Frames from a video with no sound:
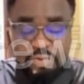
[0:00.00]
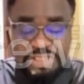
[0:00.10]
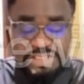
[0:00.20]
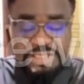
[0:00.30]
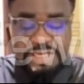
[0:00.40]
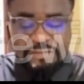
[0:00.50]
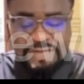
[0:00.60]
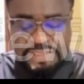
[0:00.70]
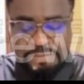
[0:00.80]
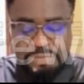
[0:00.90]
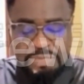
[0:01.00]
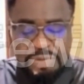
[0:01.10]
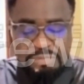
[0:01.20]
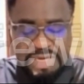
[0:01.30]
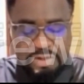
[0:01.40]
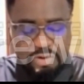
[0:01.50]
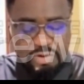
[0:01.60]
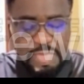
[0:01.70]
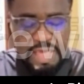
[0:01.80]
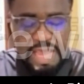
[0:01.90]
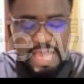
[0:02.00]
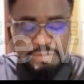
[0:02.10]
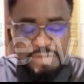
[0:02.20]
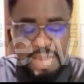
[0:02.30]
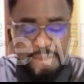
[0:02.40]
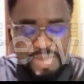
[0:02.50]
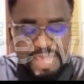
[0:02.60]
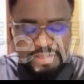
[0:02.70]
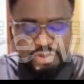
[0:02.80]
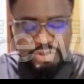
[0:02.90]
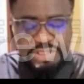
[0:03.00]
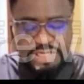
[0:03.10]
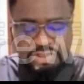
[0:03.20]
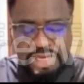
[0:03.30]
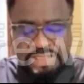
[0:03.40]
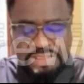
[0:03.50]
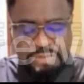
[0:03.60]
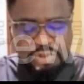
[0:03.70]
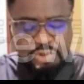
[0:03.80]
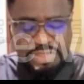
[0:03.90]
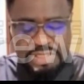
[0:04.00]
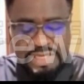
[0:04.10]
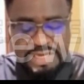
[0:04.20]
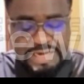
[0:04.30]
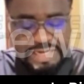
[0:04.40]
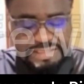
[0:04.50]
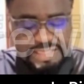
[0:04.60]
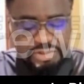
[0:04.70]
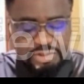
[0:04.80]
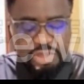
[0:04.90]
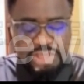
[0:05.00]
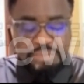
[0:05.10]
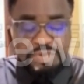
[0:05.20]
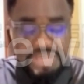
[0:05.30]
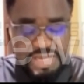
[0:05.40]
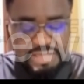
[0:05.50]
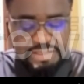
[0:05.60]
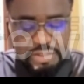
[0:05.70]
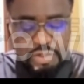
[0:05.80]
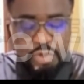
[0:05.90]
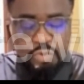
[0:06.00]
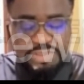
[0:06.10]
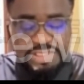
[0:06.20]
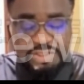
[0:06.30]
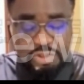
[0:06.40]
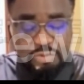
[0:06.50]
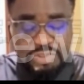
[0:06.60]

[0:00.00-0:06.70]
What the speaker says: in which a state House of Assembly may make law as may appear to the National Assembly to be necessary or expedient within